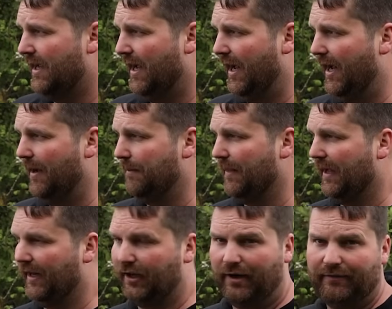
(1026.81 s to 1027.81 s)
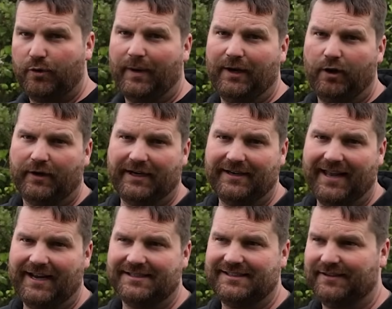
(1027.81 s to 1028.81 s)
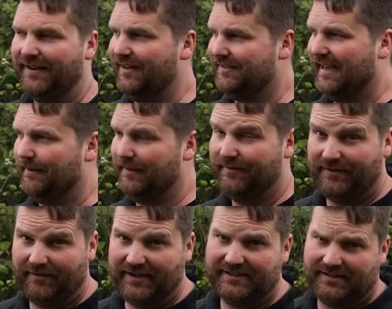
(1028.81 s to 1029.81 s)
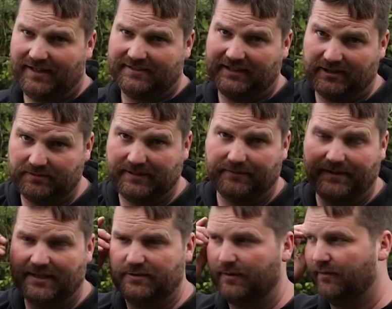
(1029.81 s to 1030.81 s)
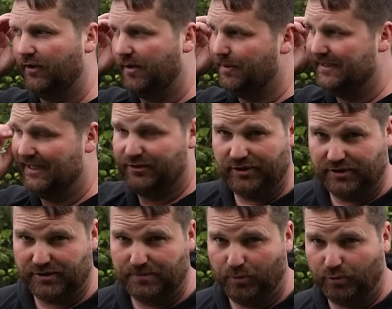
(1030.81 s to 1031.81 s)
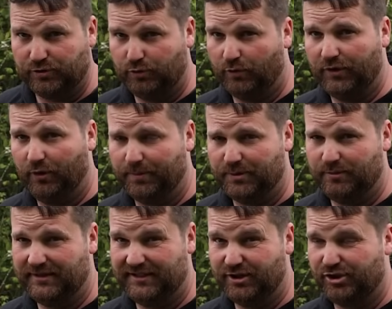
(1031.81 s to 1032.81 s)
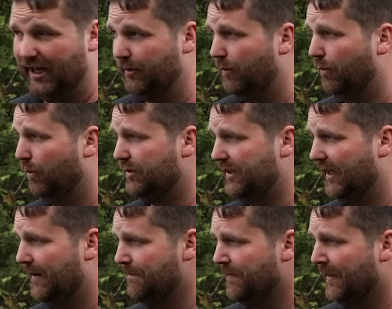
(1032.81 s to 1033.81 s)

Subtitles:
And I'm going to have a quick look in there, see if anything's happening. If there is, I'll take you down there to have a look at potentially a small stalking opportunity in the shallower water.